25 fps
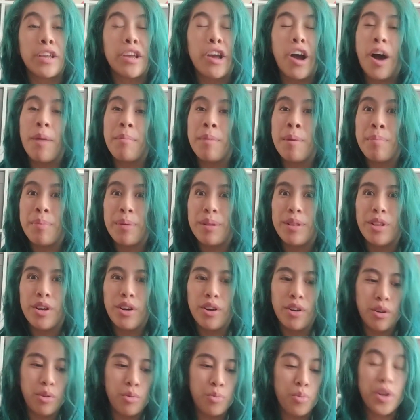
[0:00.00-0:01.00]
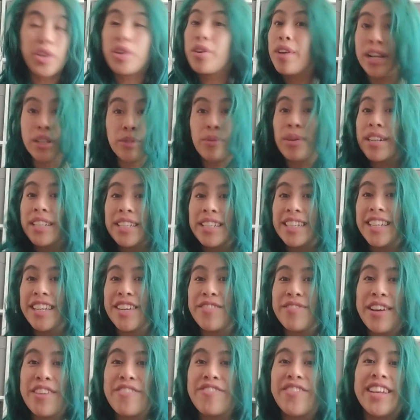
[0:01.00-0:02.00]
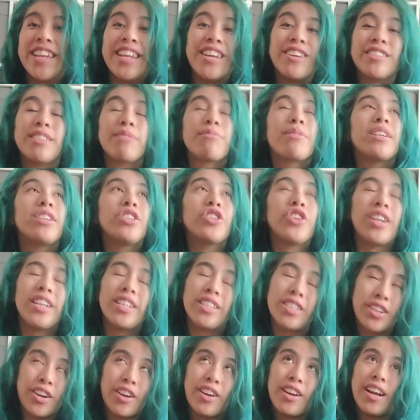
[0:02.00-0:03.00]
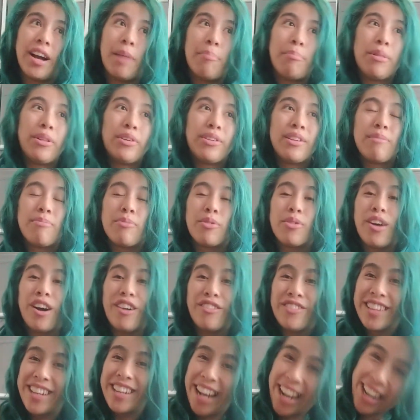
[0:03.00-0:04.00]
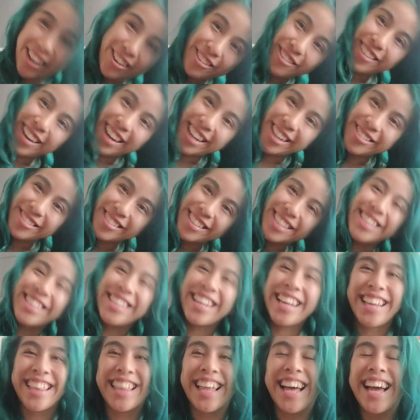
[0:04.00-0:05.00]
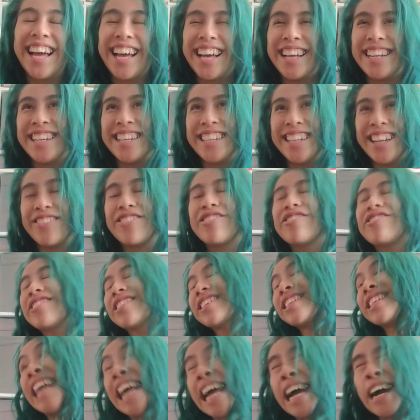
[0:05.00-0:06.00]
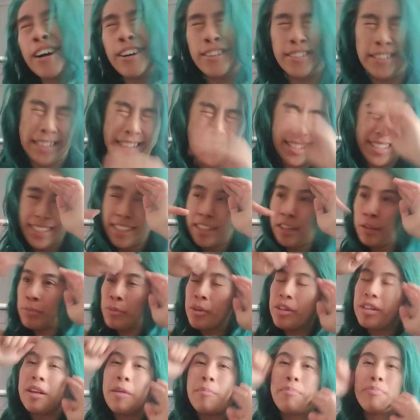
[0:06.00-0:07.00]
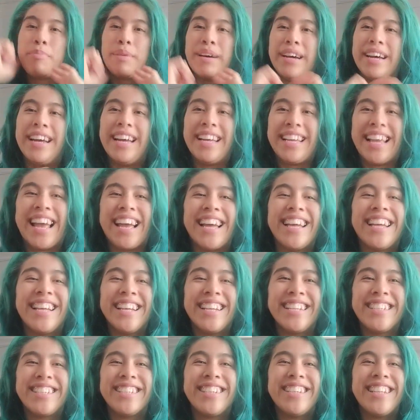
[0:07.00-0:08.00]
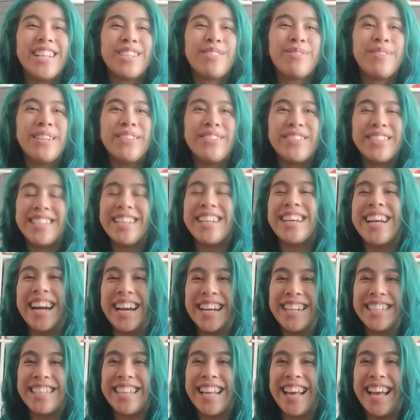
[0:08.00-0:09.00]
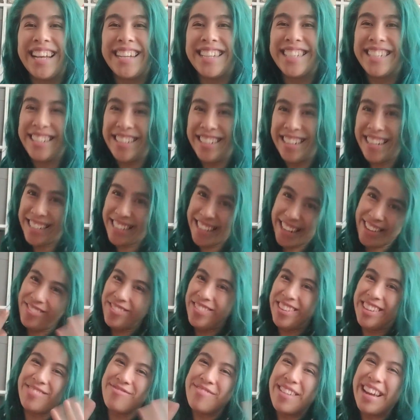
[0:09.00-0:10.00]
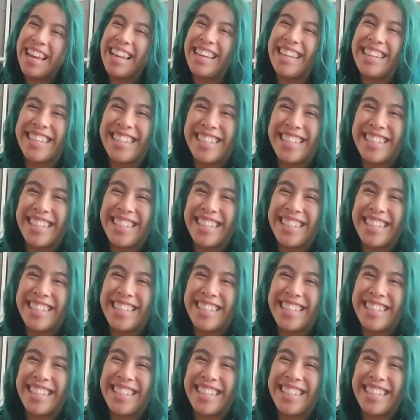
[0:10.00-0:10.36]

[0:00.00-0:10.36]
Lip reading: comment below what you guys want to see in my videos. I'm gonna try to start uploading more often. I know I always say that and it never works out, but yeah. So that's pretty much it, guys, and until next time.